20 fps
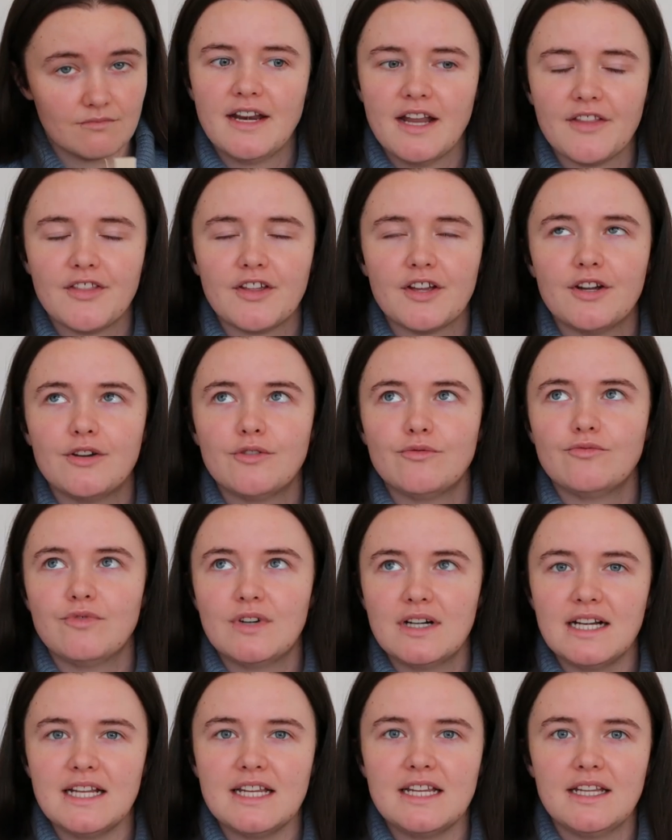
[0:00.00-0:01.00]
Another
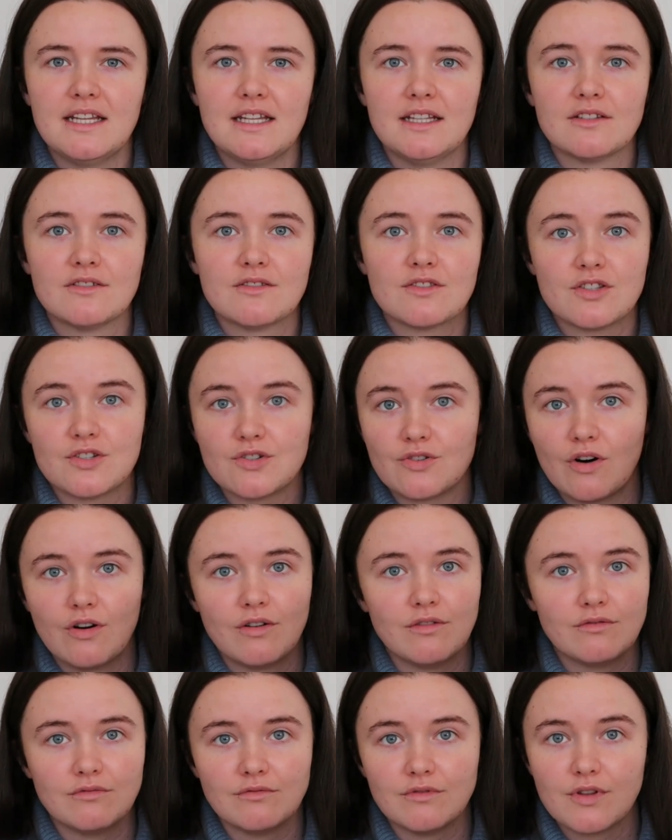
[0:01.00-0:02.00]
really
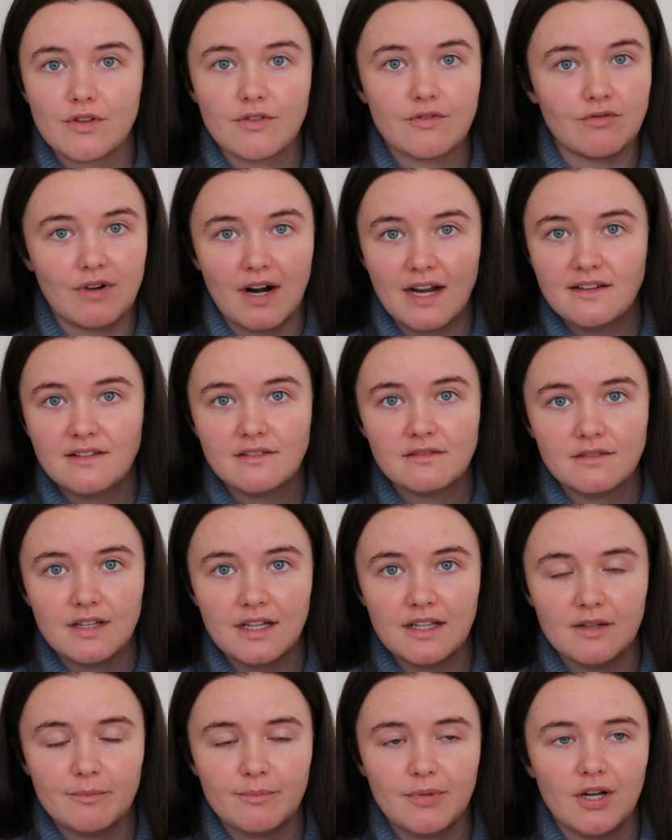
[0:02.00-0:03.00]
strong thread
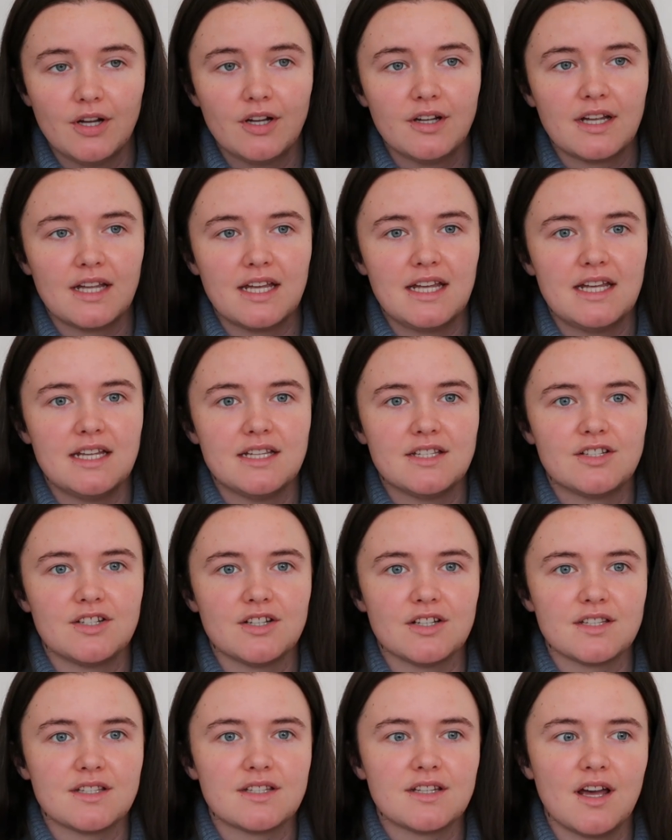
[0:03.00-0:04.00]
in the book is
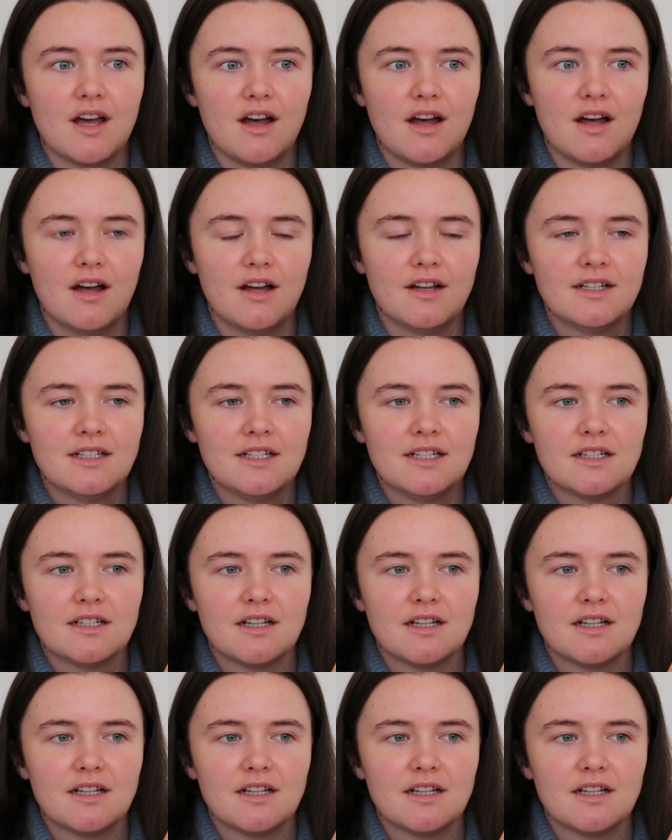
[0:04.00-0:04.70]
just her